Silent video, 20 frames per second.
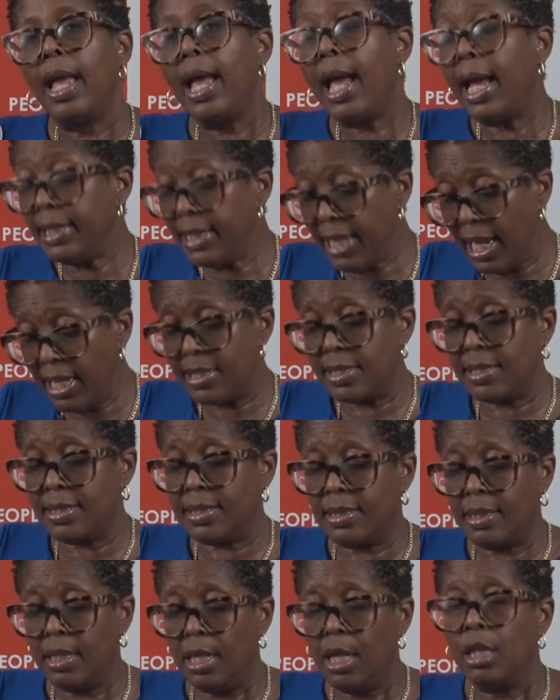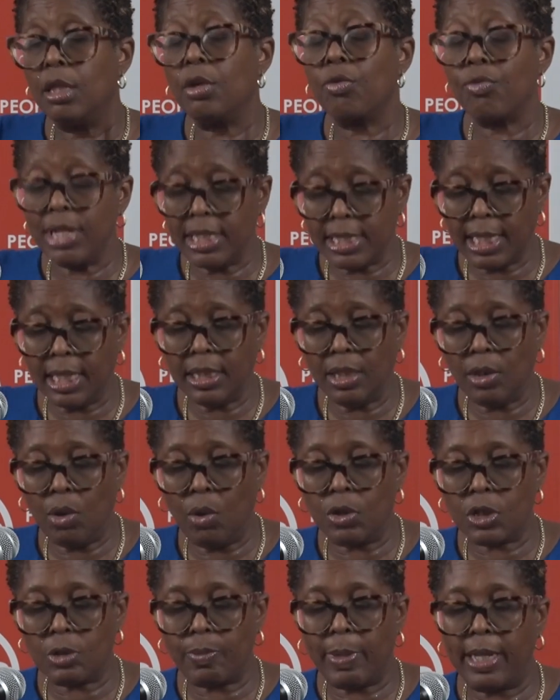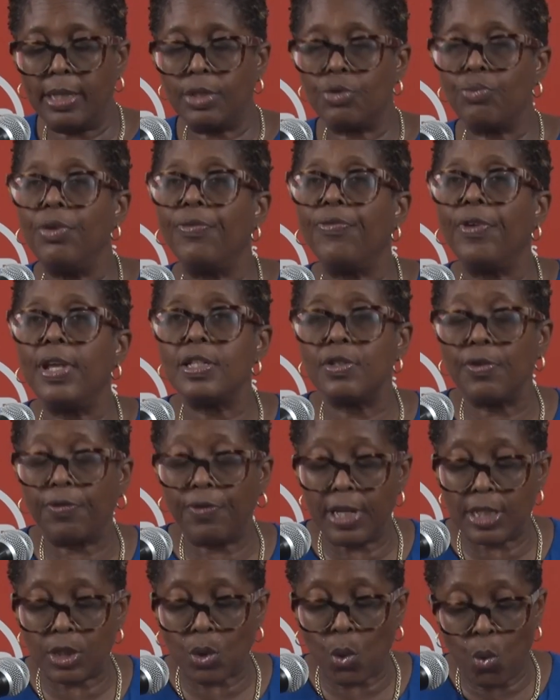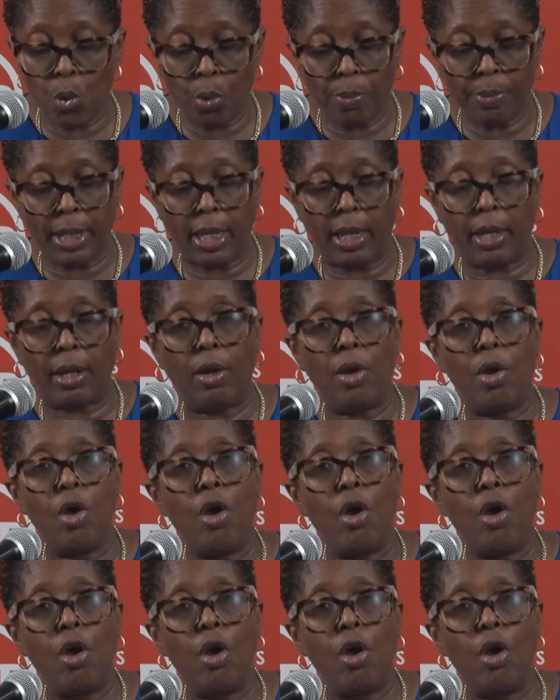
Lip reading: And yes, the recent announcement re face-to-face opening